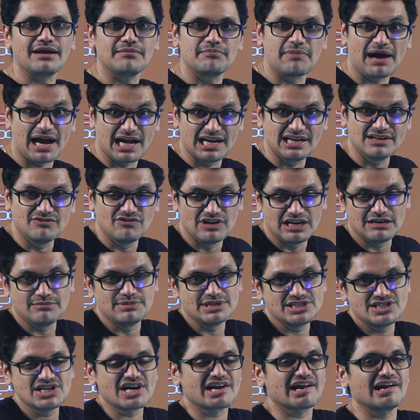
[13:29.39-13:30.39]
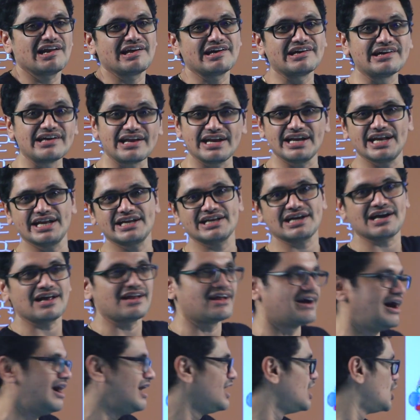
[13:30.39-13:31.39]
Bile will be generally green in
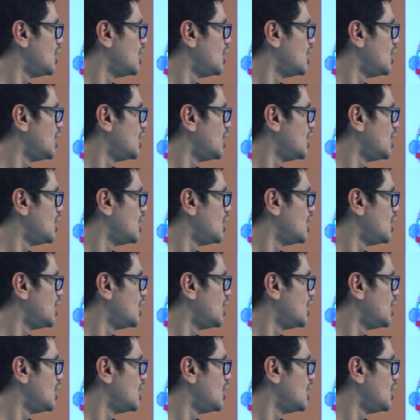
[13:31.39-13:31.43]
color,